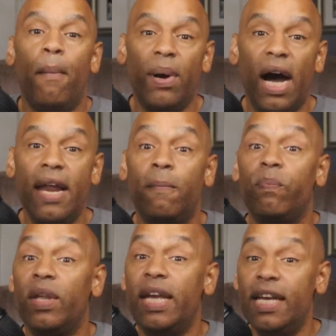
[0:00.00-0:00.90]
But
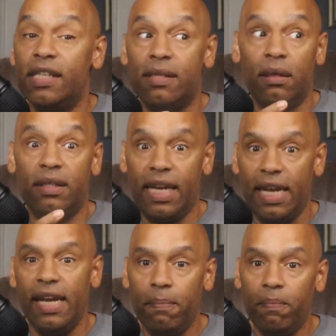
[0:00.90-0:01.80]
his
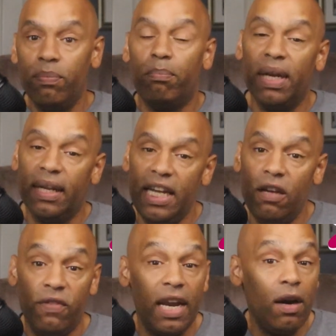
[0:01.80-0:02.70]
team
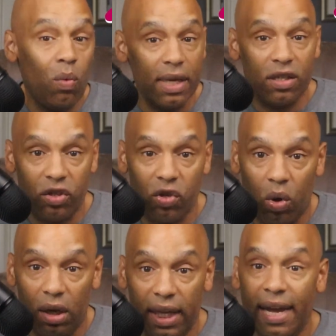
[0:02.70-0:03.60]
believed that it wasn't
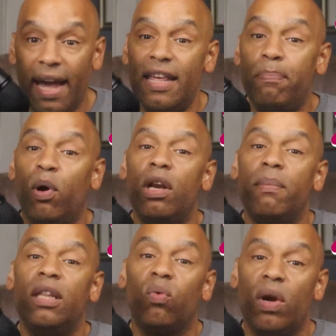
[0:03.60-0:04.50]
too early, and they put
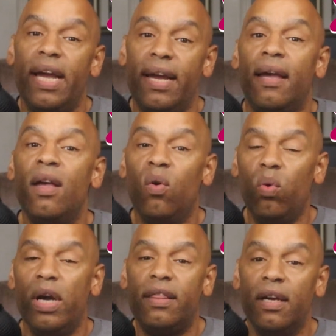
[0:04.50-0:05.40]
him in the ring
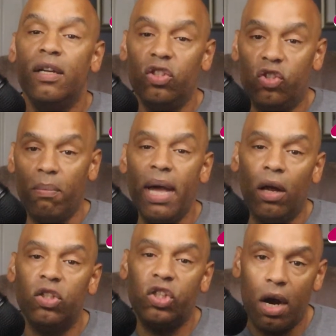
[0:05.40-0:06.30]
with
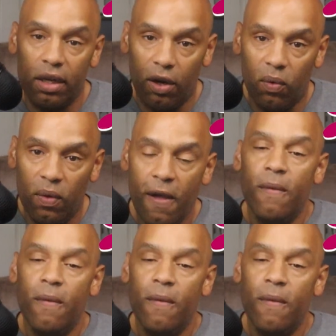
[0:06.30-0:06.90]
Jermell Charlo.